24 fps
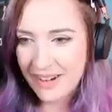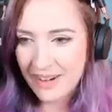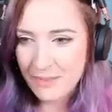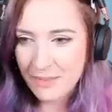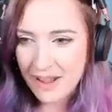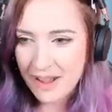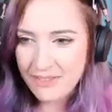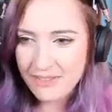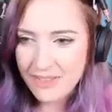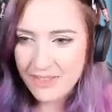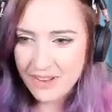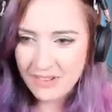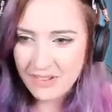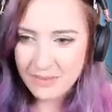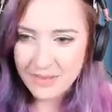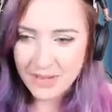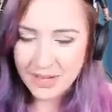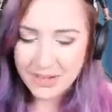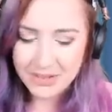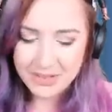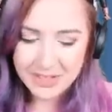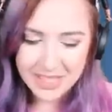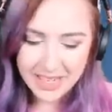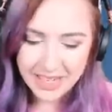my favourite
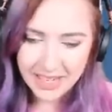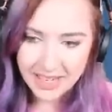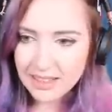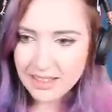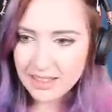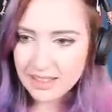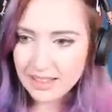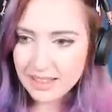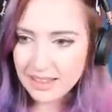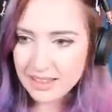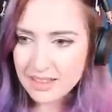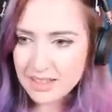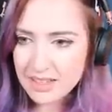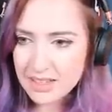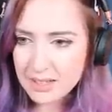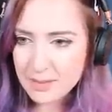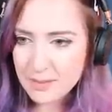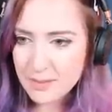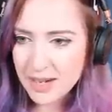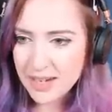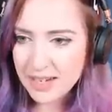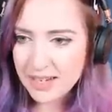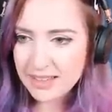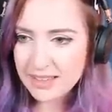music. The
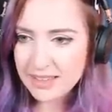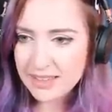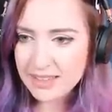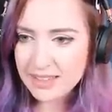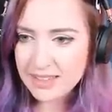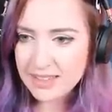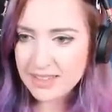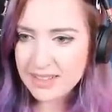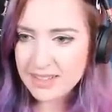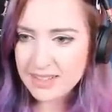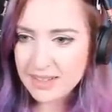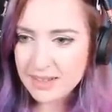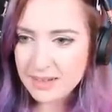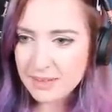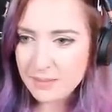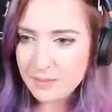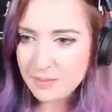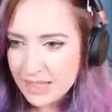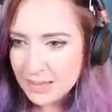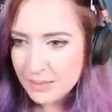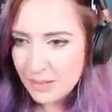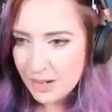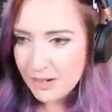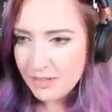Smiths.
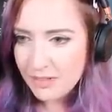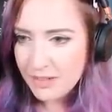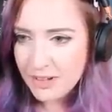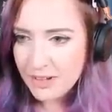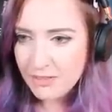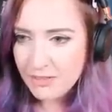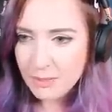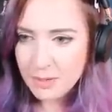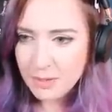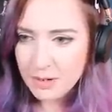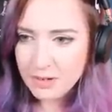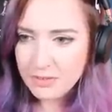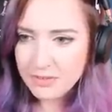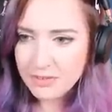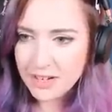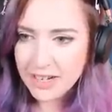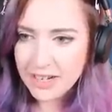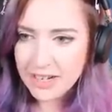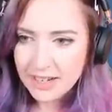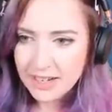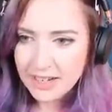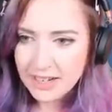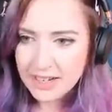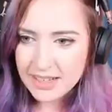My favourite
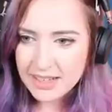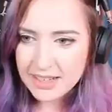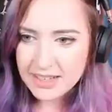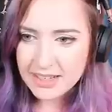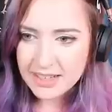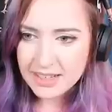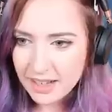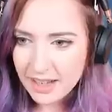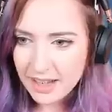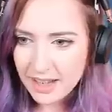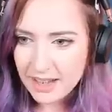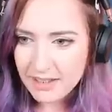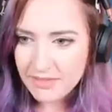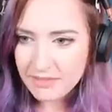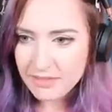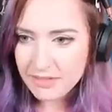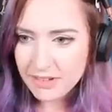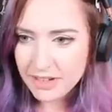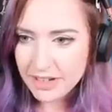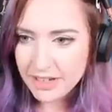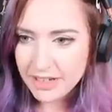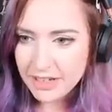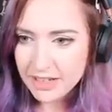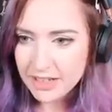movie is
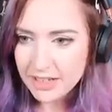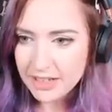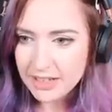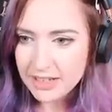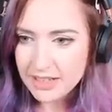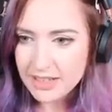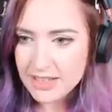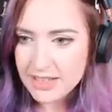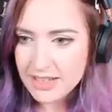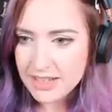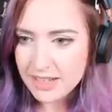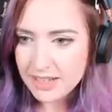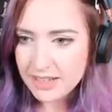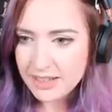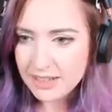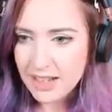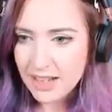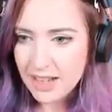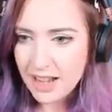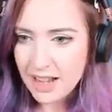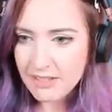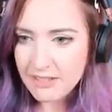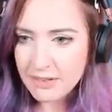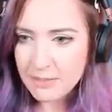every
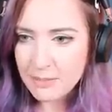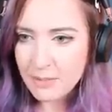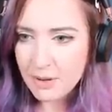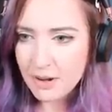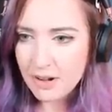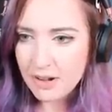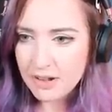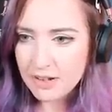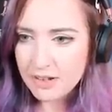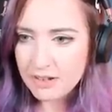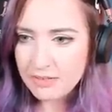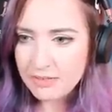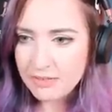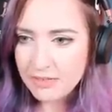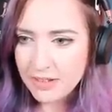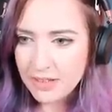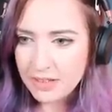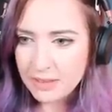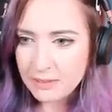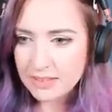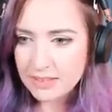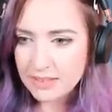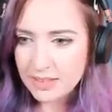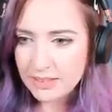single Harry Potter
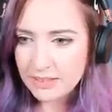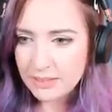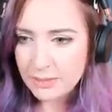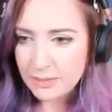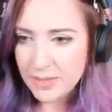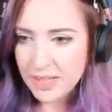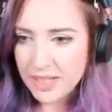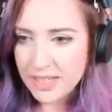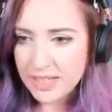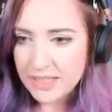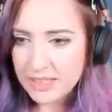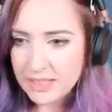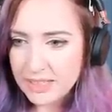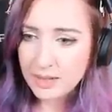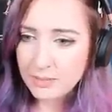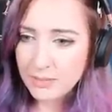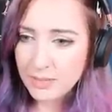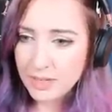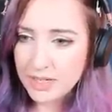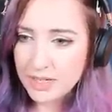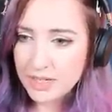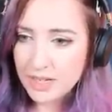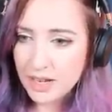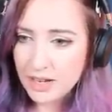film ever made.
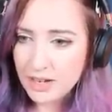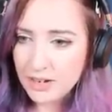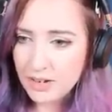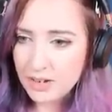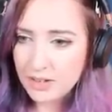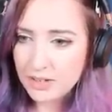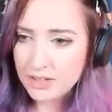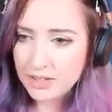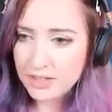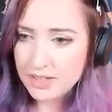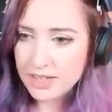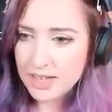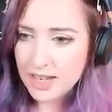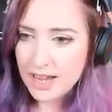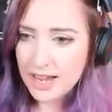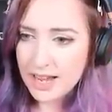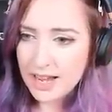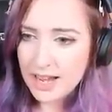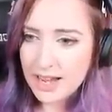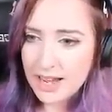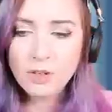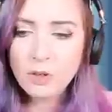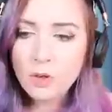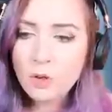My turn-ons
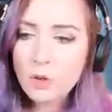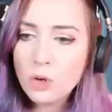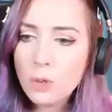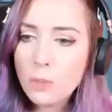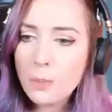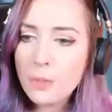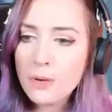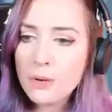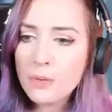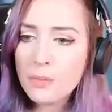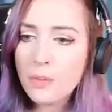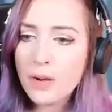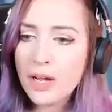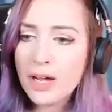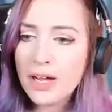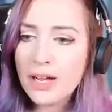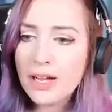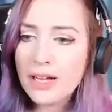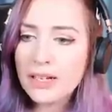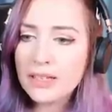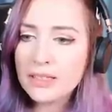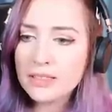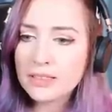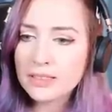are open
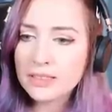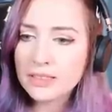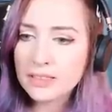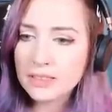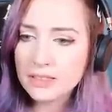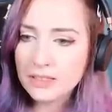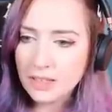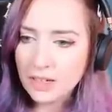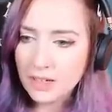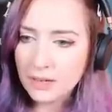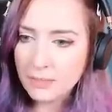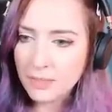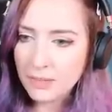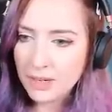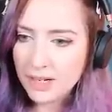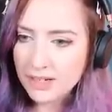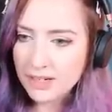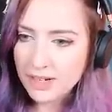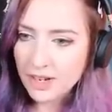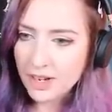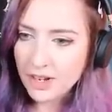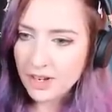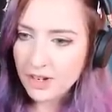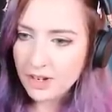world. And my
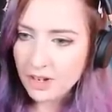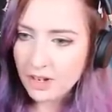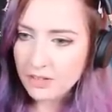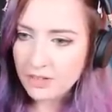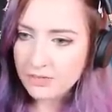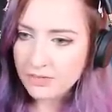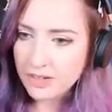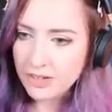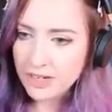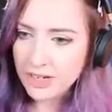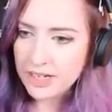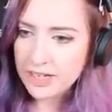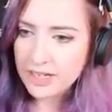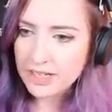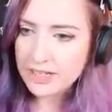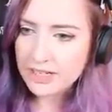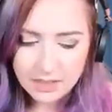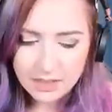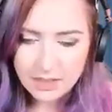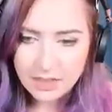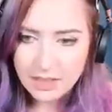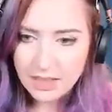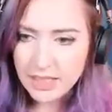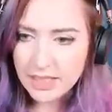turn-off
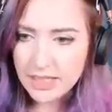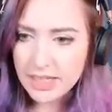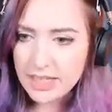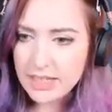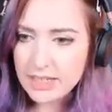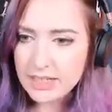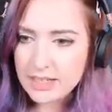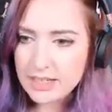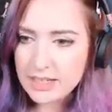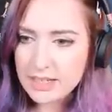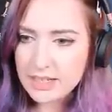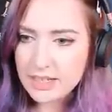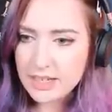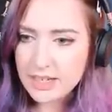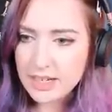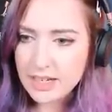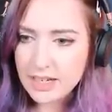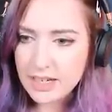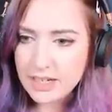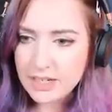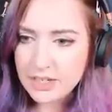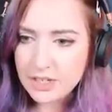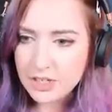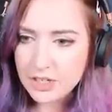is late
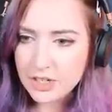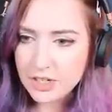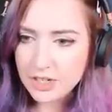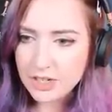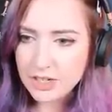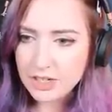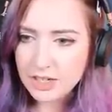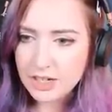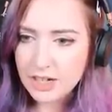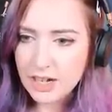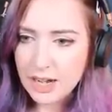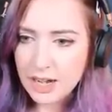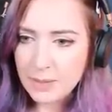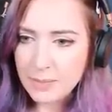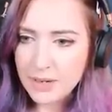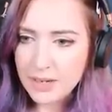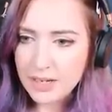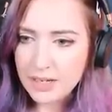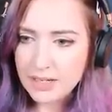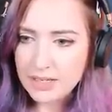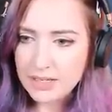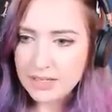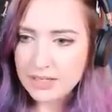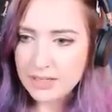stage
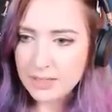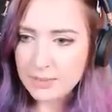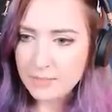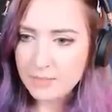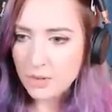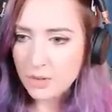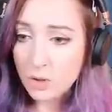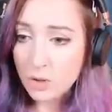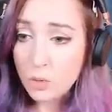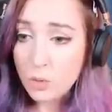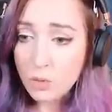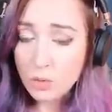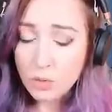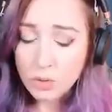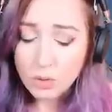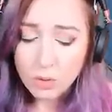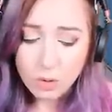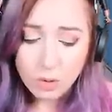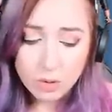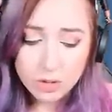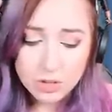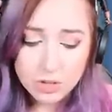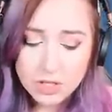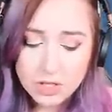capitalism.
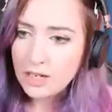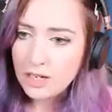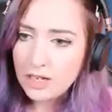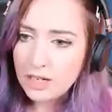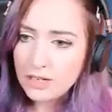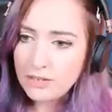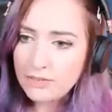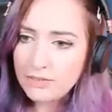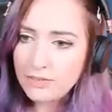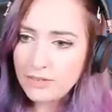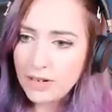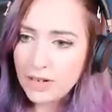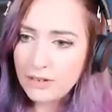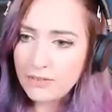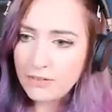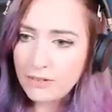Quote, live, laugh,